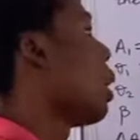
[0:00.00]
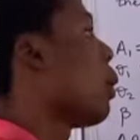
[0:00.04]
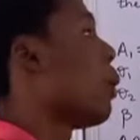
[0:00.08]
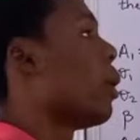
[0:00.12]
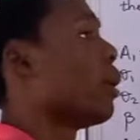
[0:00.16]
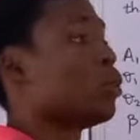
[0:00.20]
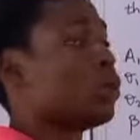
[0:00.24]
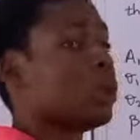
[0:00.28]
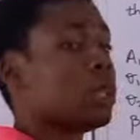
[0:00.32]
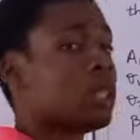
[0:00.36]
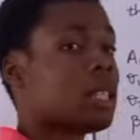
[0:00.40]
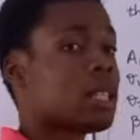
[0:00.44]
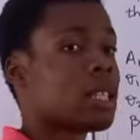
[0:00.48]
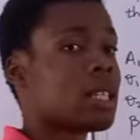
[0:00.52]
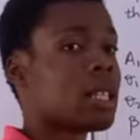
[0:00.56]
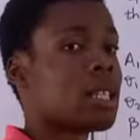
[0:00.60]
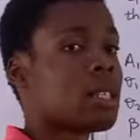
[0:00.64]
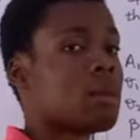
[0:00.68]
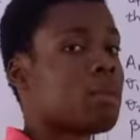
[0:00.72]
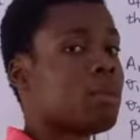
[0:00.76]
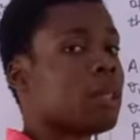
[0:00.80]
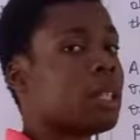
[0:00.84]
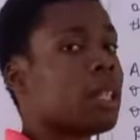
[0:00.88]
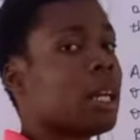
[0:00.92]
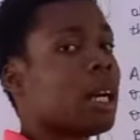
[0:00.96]
our 20
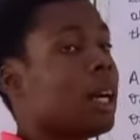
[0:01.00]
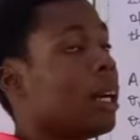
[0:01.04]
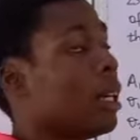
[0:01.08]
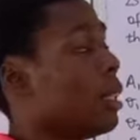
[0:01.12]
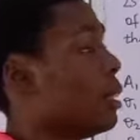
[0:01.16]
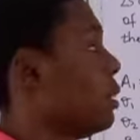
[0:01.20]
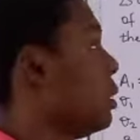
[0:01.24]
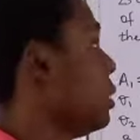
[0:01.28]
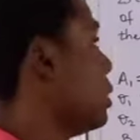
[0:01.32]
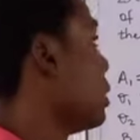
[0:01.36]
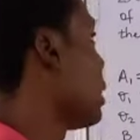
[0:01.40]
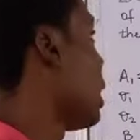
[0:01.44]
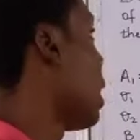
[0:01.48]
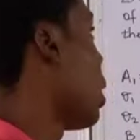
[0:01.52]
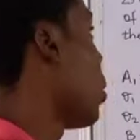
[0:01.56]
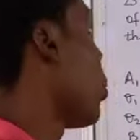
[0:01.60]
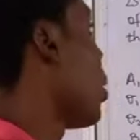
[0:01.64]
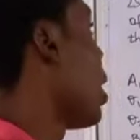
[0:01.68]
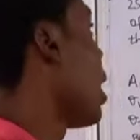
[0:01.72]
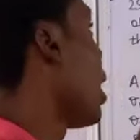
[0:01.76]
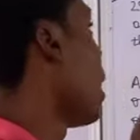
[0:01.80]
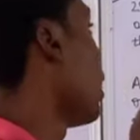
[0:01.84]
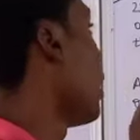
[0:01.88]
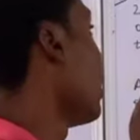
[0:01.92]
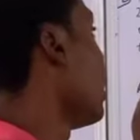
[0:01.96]
centimeter is
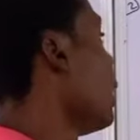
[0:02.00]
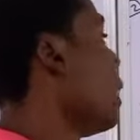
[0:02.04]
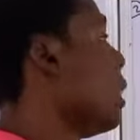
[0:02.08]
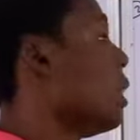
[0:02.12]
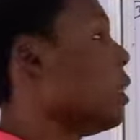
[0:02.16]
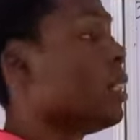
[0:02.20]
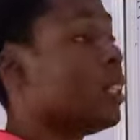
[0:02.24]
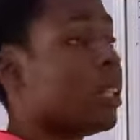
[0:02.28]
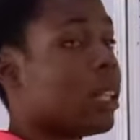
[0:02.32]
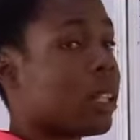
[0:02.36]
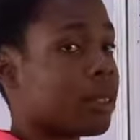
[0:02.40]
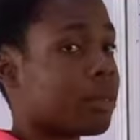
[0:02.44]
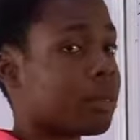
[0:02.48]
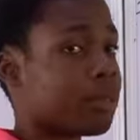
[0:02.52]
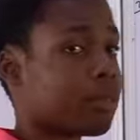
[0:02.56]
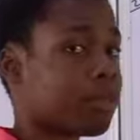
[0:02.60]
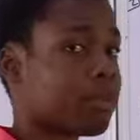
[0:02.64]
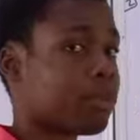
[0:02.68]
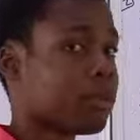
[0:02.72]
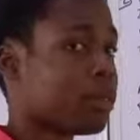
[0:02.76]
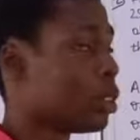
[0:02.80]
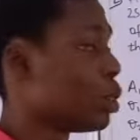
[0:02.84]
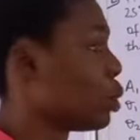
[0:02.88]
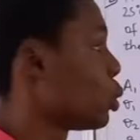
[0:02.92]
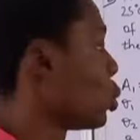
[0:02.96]
our area.
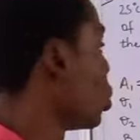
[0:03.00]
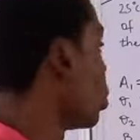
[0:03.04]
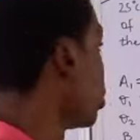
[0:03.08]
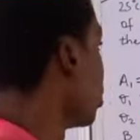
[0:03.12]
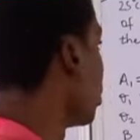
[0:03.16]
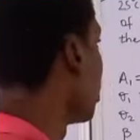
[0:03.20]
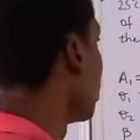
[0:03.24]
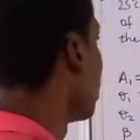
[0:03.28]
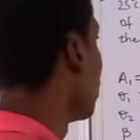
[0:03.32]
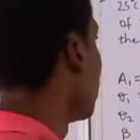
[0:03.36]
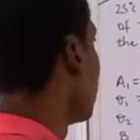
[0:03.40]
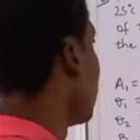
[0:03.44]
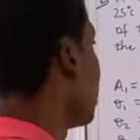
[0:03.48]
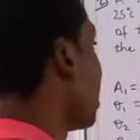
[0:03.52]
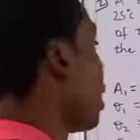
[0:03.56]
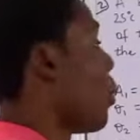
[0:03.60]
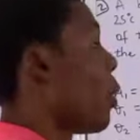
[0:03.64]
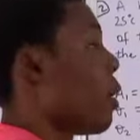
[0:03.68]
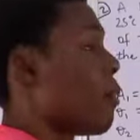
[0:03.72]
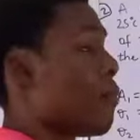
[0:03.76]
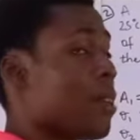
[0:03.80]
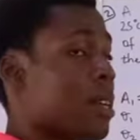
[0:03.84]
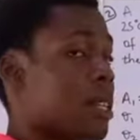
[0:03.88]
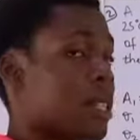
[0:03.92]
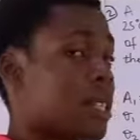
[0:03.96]
So
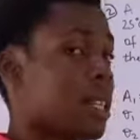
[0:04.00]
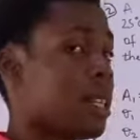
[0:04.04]
our first